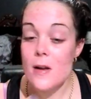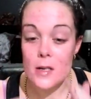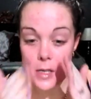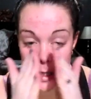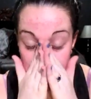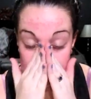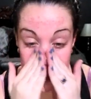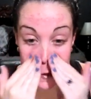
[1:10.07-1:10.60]

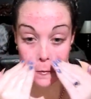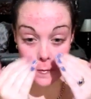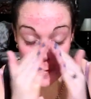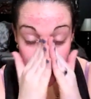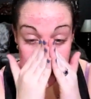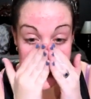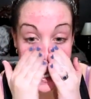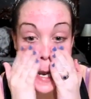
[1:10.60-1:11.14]
Just till it
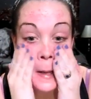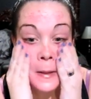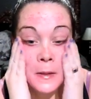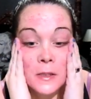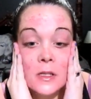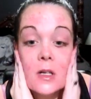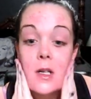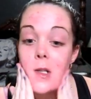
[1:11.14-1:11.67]
feels like
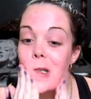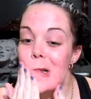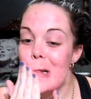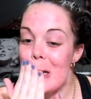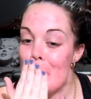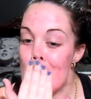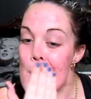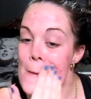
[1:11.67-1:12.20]
it's nice and
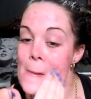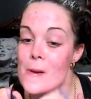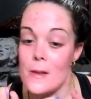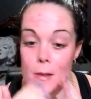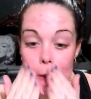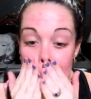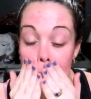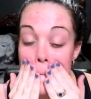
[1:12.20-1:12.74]

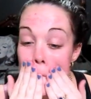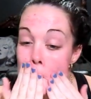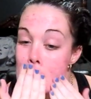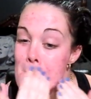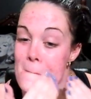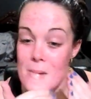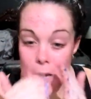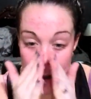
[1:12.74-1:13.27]
smooth and
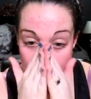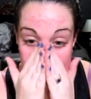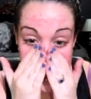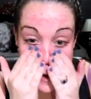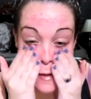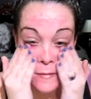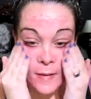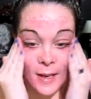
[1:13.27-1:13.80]
you don't
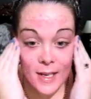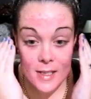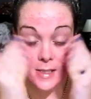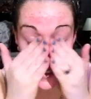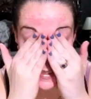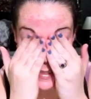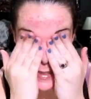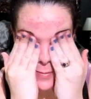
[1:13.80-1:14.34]
have
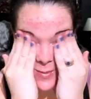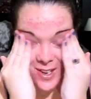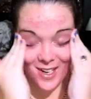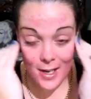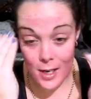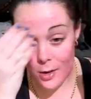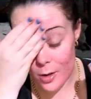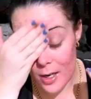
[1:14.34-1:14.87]
excess in
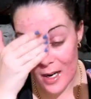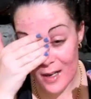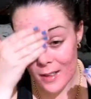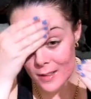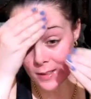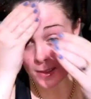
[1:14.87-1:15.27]
one area.